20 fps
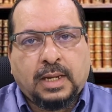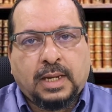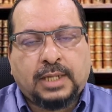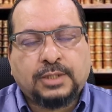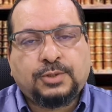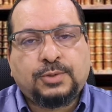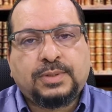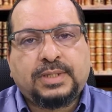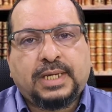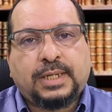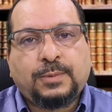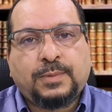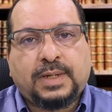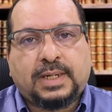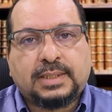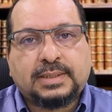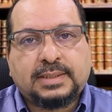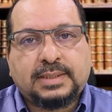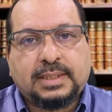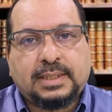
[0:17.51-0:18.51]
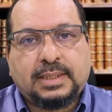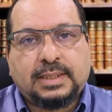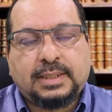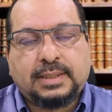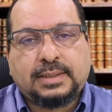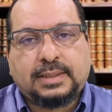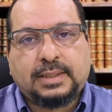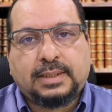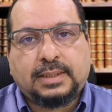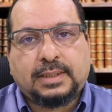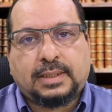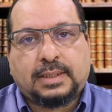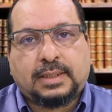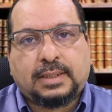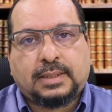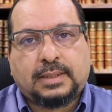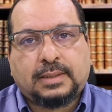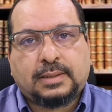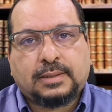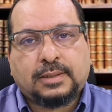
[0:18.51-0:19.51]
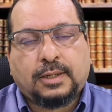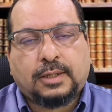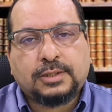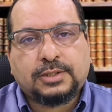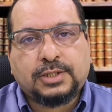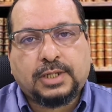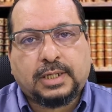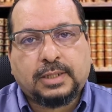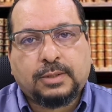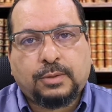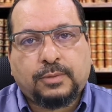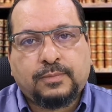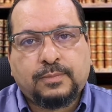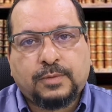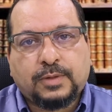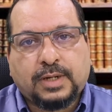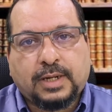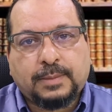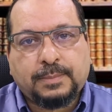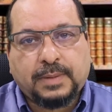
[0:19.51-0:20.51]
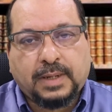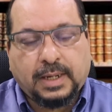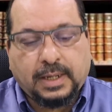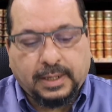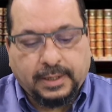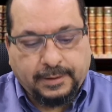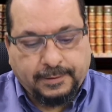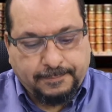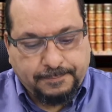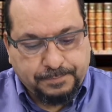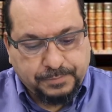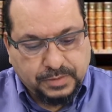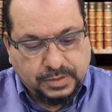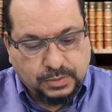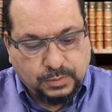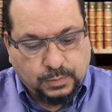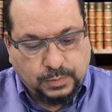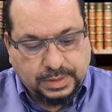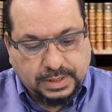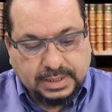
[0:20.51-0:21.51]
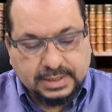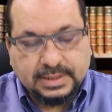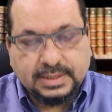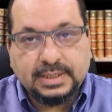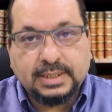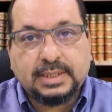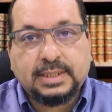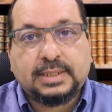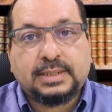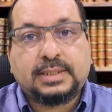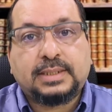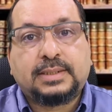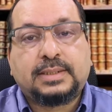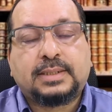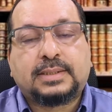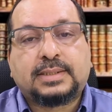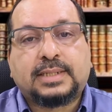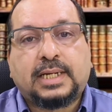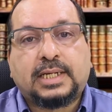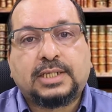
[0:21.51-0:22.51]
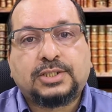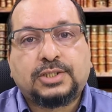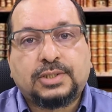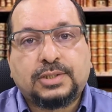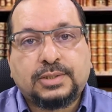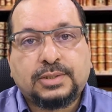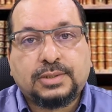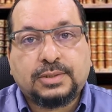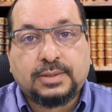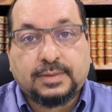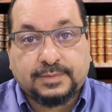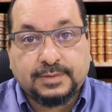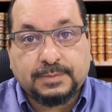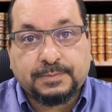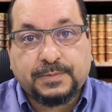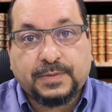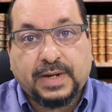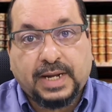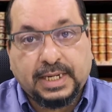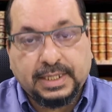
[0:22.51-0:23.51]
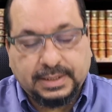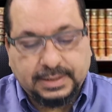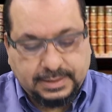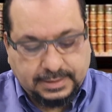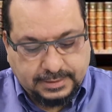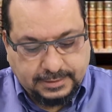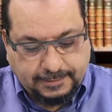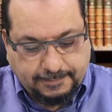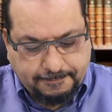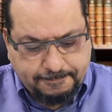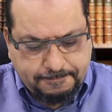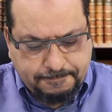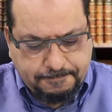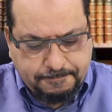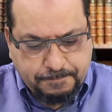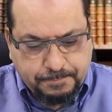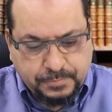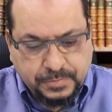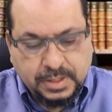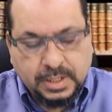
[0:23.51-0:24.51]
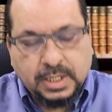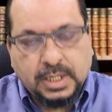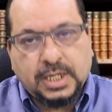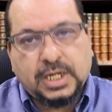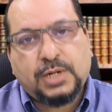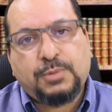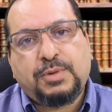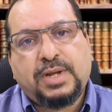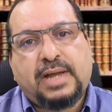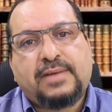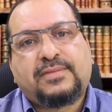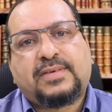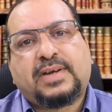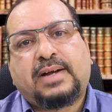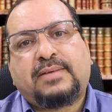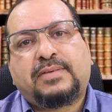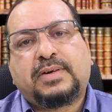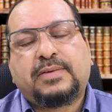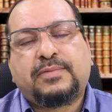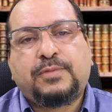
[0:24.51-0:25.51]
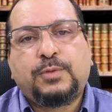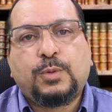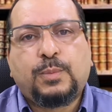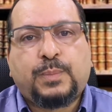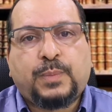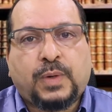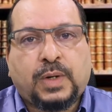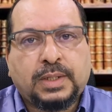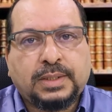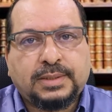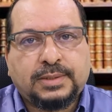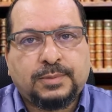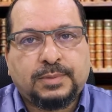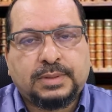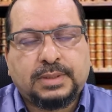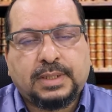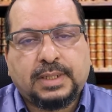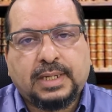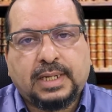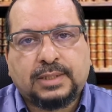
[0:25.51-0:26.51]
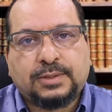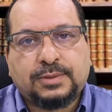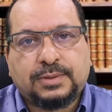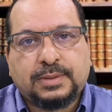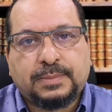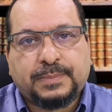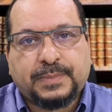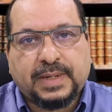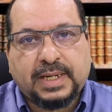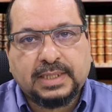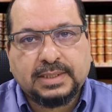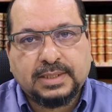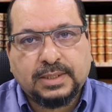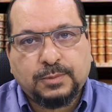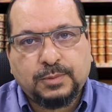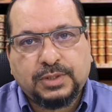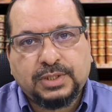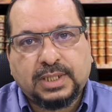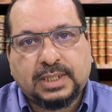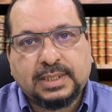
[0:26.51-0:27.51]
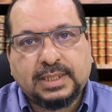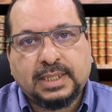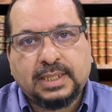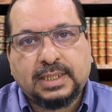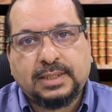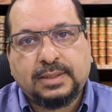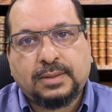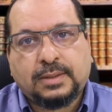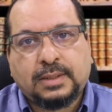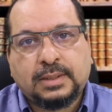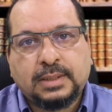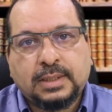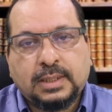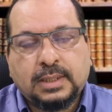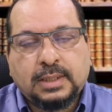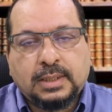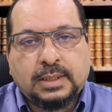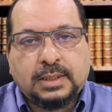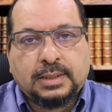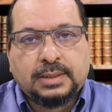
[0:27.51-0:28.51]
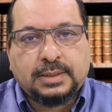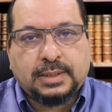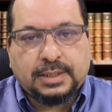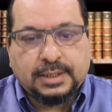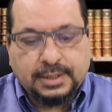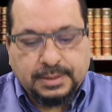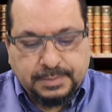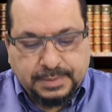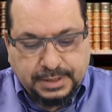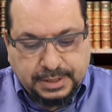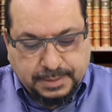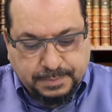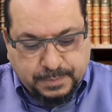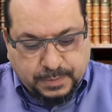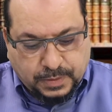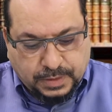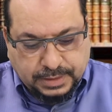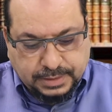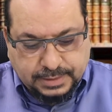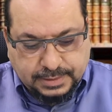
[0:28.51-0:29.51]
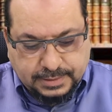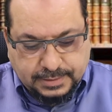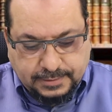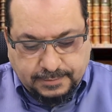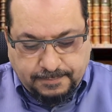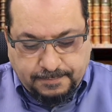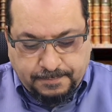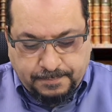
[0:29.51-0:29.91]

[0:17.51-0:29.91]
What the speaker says: And today we are still in the contract of Murabahah, and we are still in the discussions of the price. And we have covered a few points with regard to the price, and we shall carry on the remaining points.